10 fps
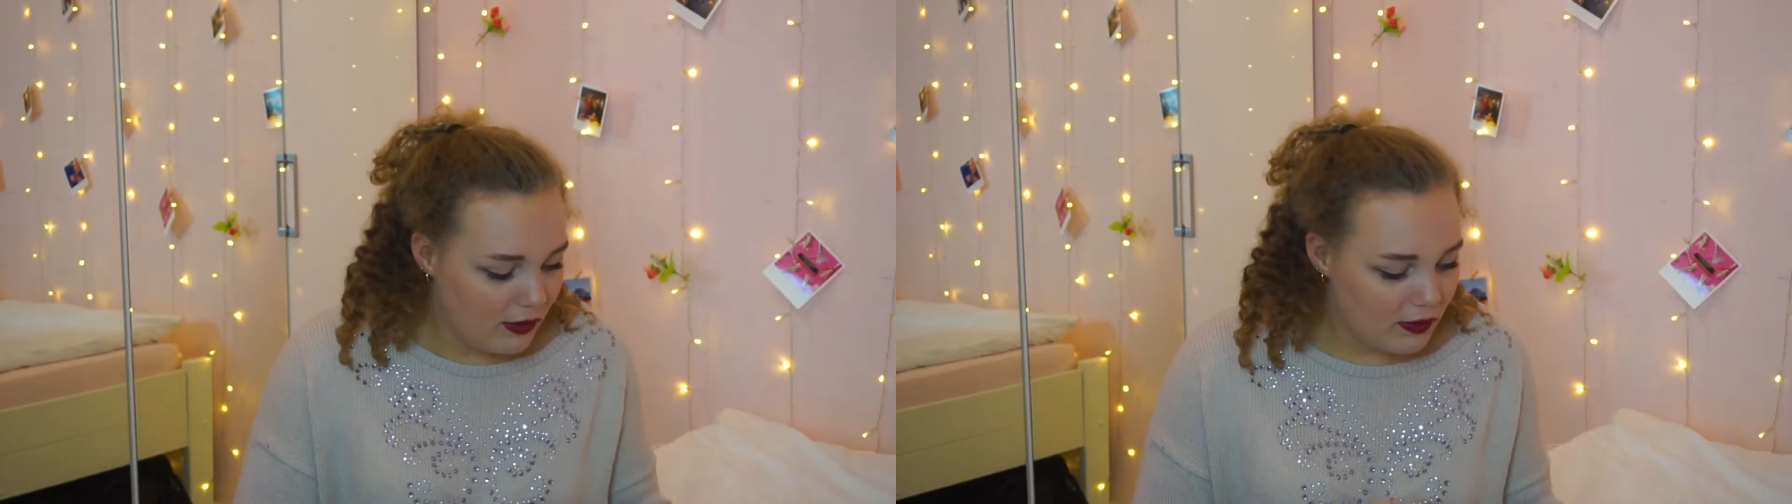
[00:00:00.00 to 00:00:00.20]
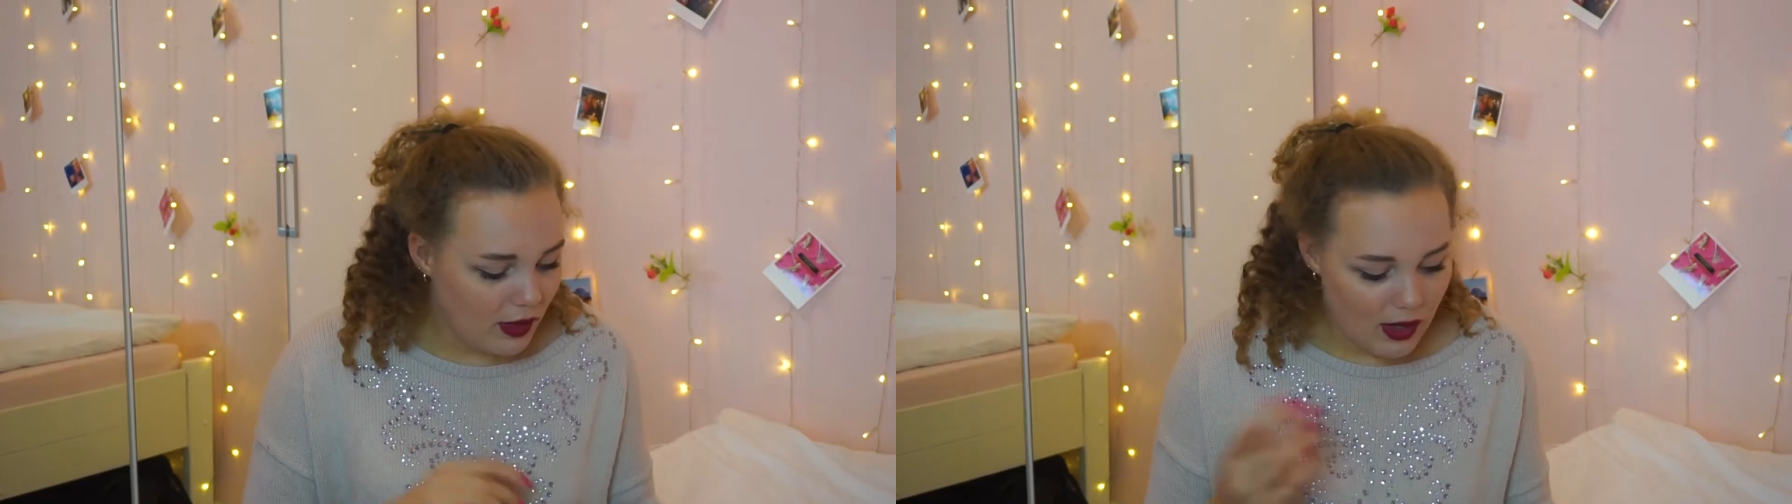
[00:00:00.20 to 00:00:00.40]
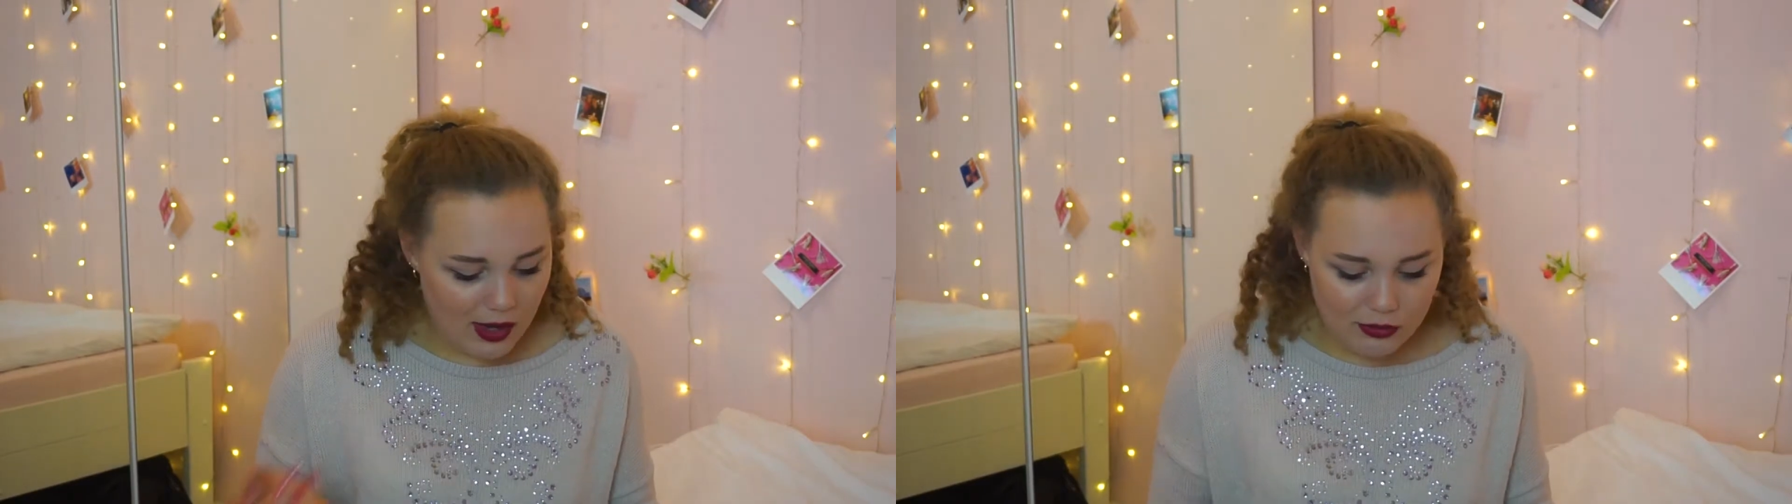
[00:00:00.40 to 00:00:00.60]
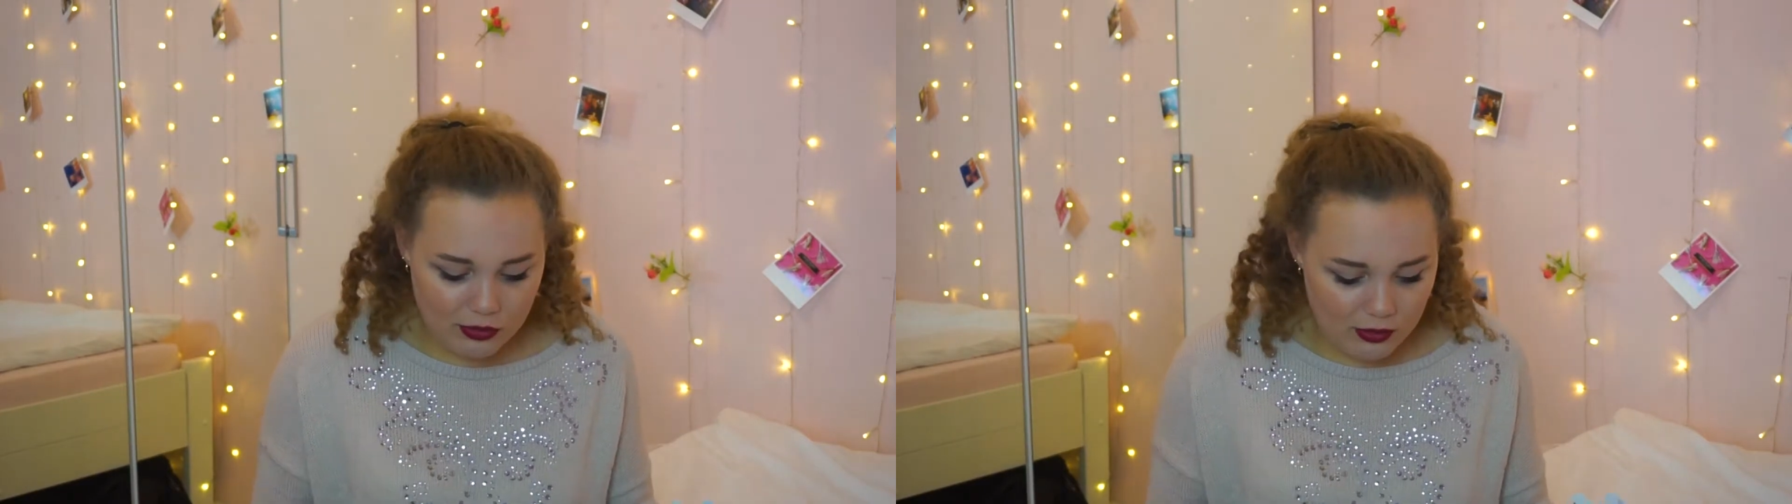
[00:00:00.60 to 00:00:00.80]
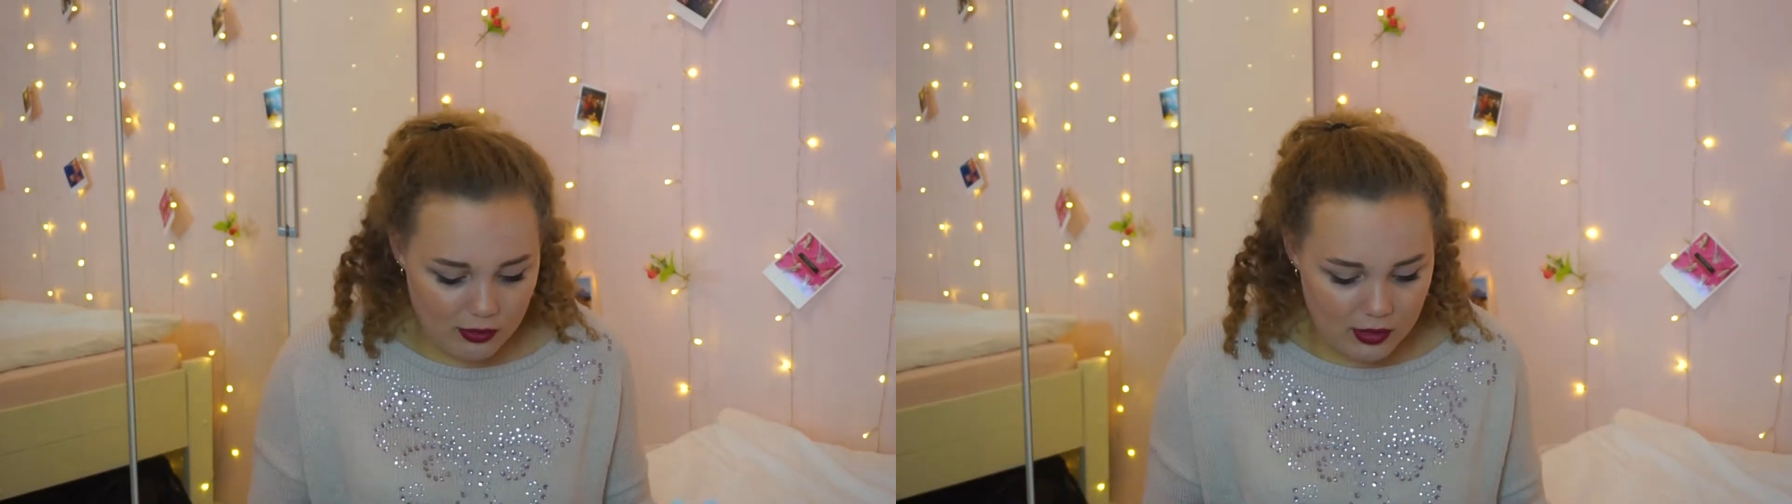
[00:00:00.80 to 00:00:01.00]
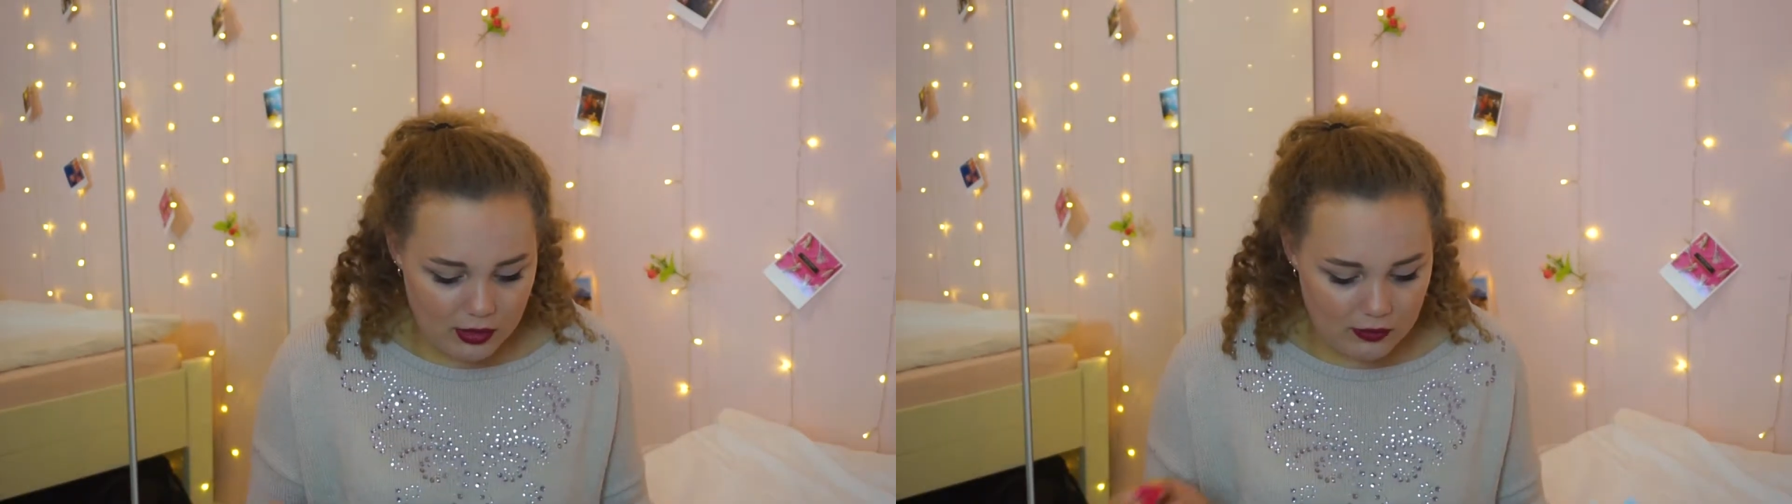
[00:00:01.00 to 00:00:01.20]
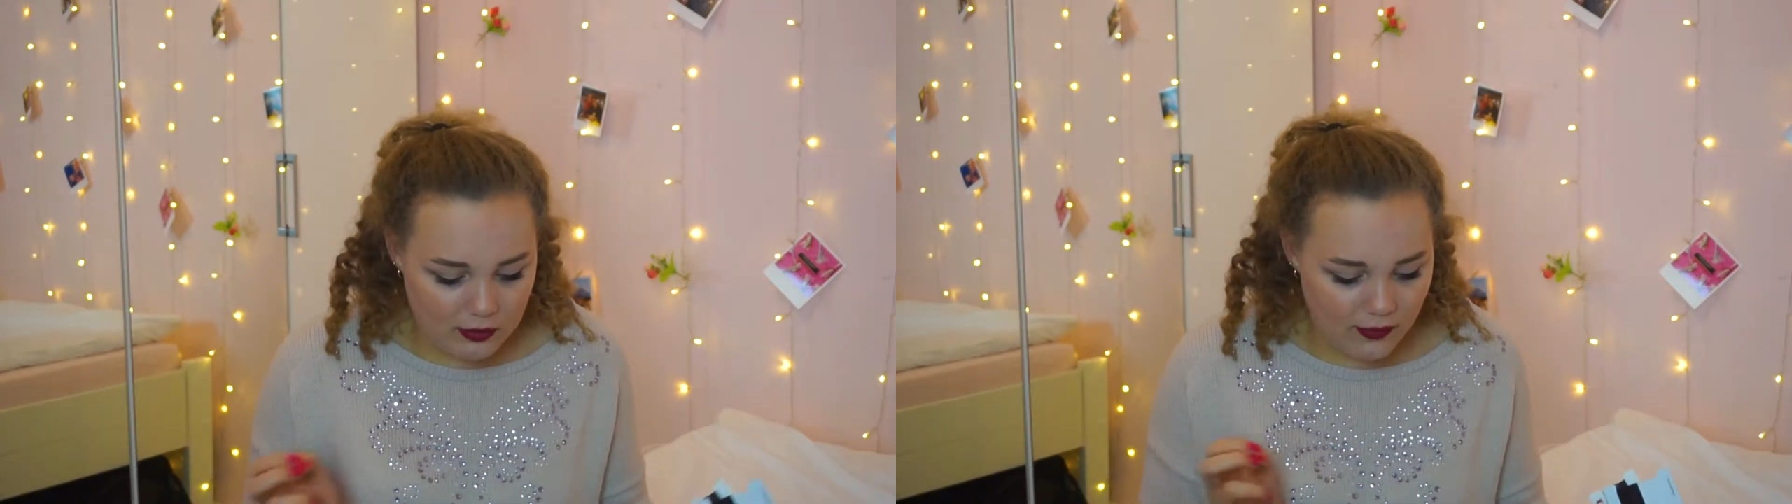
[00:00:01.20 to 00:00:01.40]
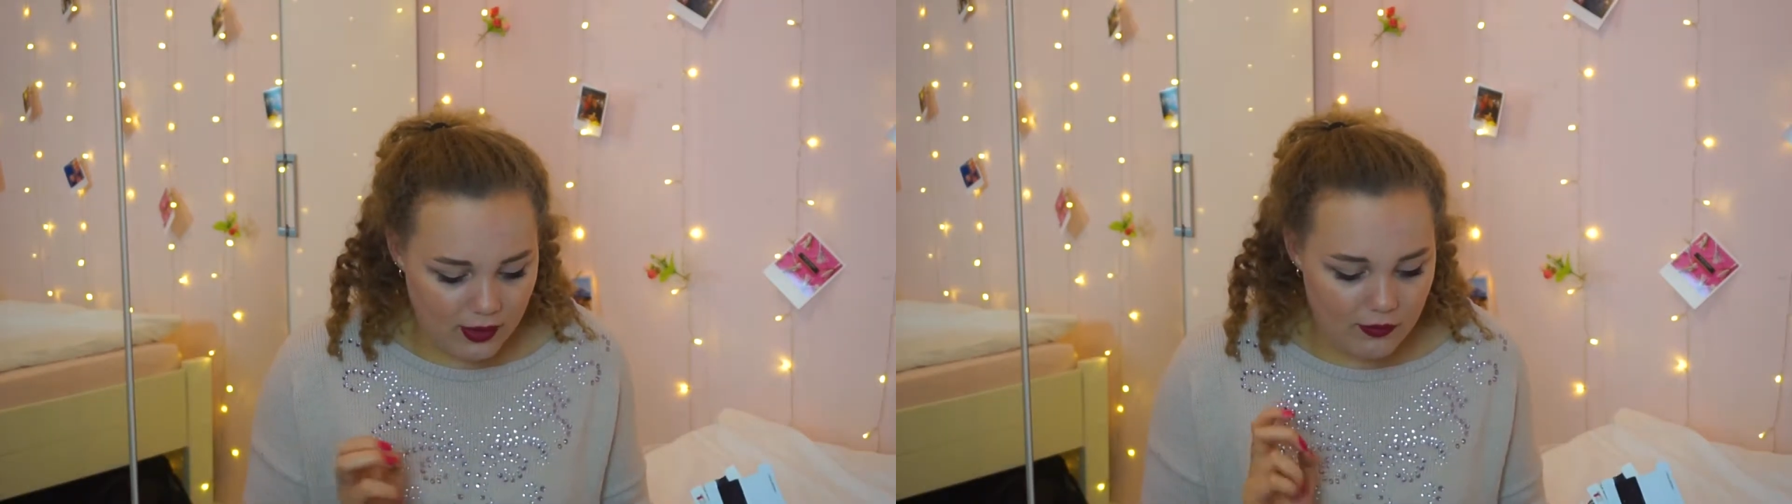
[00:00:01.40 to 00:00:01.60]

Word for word: So I'll do the other stuff I